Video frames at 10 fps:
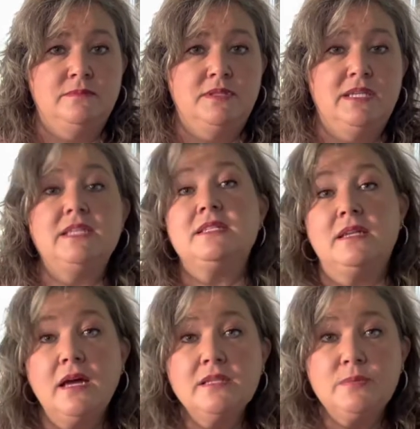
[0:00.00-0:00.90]
Yes, it
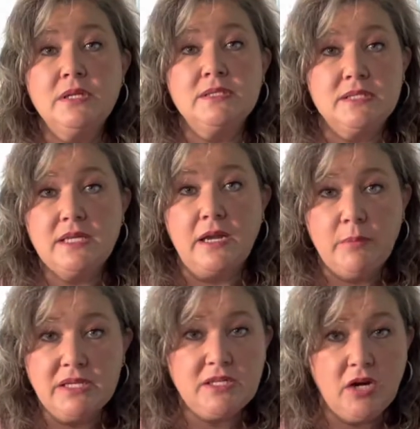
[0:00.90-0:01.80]
does, because that's how you
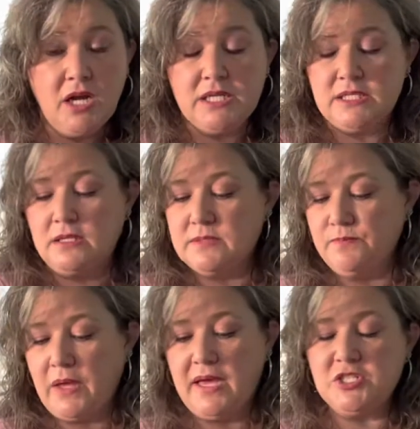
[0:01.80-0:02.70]
make teriyaki sauce.
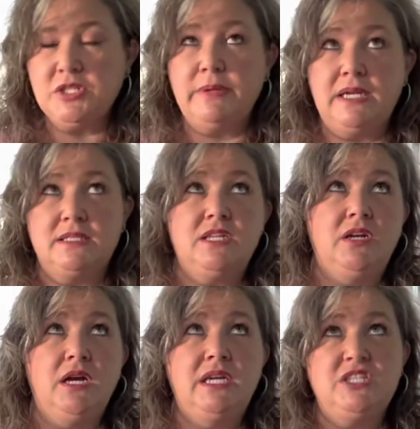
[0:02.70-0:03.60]
I actually make a
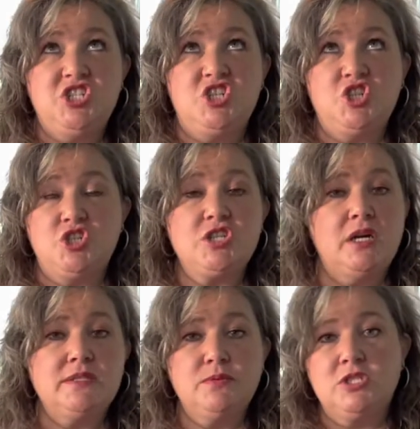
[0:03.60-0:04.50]
teriyaki ginger
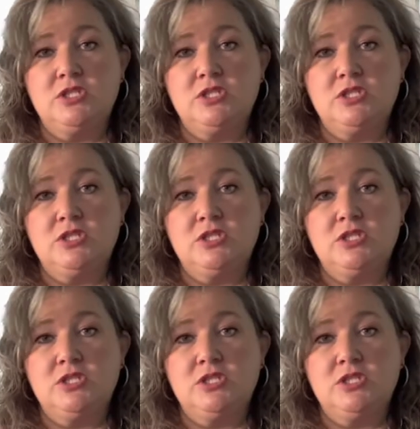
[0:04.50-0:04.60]
sauce, which